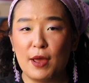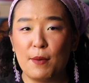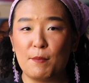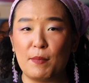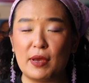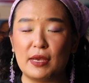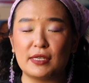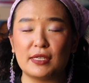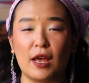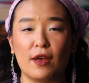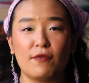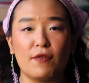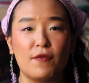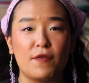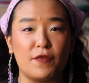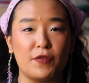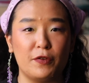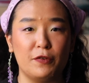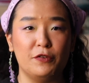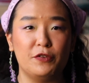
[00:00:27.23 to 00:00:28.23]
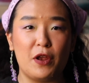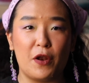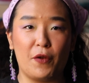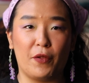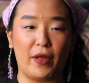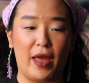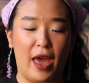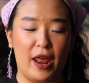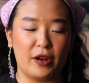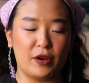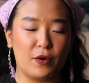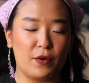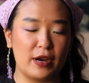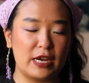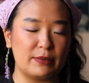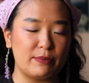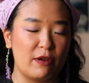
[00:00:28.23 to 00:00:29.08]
based off of a few general categories.